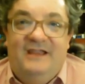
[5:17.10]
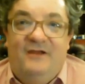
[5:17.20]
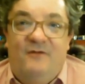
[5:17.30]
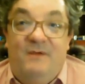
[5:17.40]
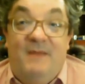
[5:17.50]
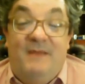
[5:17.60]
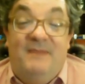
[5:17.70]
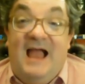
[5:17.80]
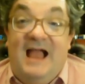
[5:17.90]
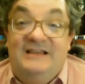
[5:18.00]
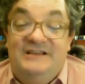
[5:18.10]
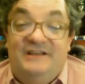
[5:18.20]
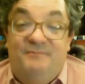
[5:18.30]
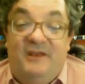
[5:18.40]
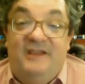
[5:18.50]
We might be
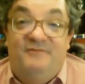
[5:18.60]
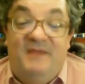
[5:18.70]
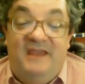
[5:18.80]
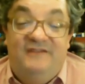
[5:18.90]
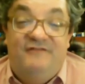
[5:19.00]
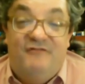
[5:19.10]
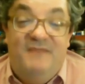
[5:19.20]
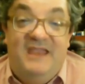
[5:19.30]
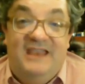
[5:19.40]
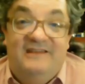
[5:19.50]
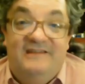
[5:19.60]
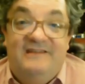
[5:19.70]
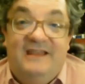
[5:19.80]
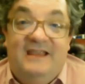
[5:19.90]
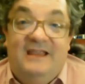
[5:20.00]
anxious, but his peace remains.
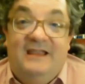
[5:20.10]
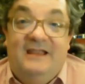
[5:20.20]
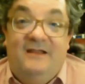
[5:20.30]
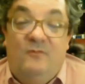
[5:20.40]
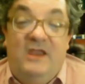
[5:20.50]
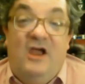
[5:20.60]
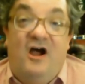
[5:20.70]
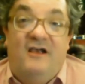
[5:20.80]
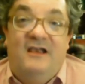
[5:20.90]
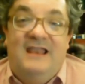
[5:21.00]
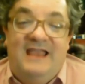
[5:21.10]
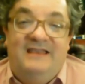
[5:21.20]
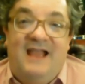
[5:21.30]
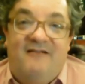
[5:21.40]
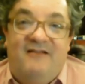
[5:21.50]
We are light
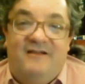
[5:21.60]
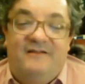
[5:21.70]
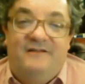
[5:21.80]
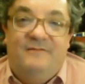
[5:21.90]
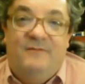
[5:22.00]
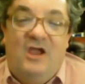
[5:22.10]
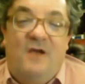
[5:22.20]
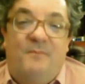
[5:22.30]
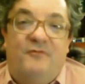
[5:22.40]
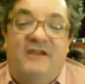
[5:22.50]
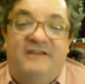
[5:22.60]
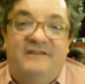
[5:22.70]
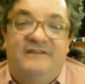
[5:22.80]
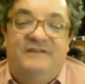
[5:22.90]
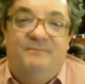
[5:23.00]
carriers. We are
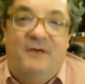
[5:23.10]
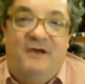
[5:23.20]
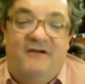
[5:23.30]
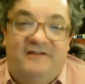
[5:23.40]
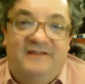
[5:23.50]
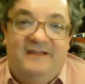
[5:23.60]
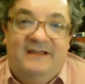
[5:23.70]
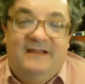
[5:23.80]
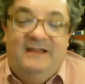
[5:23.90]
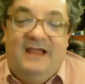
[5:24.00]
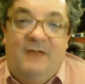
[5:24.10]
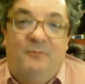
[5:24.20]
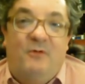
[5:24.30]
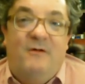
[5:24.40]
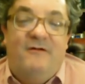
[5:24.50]
presence bearers. And
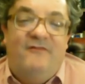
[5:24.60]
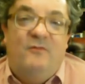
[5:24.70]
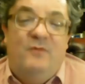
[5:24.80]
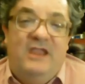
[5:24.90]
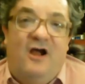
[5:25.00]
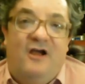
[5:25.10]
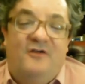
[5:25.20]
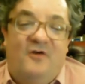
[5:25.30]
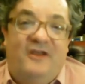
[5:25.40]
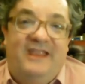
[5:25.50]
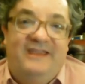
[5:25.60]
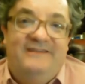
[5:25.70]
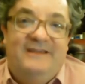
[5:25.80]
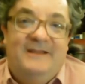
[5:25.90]
wherever we are, God is.